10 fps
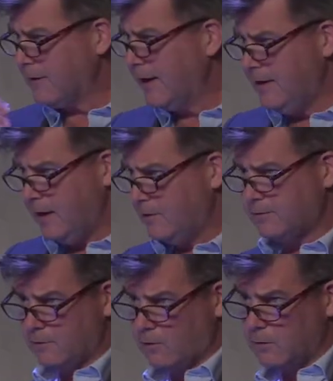idea is
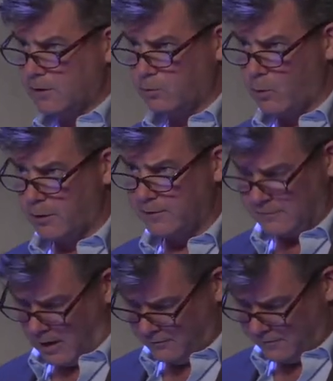as old as war
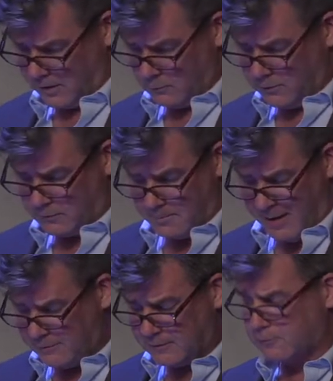itself. It was the
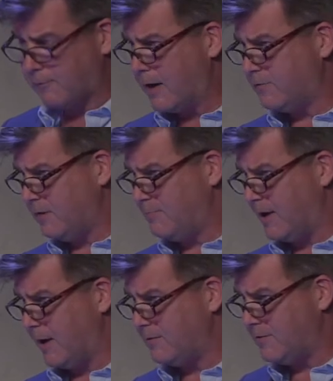basic strategy
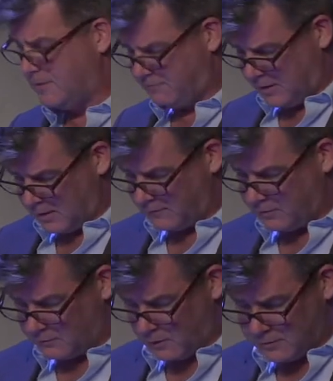behind the defeat of
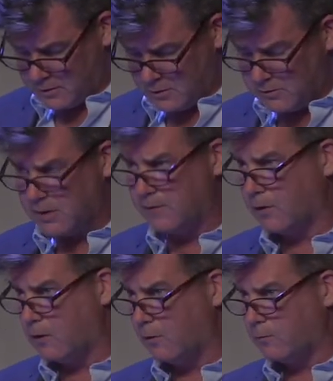the Soviet Union in the
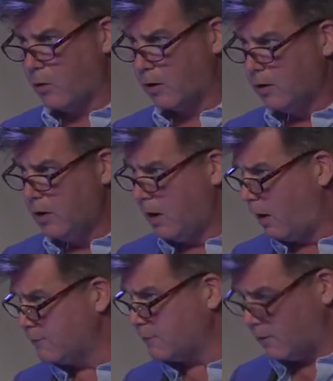Cold War,
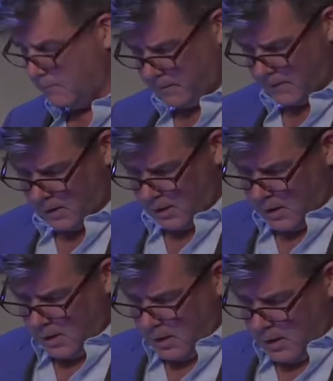also.
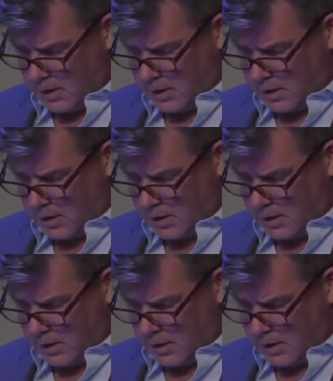A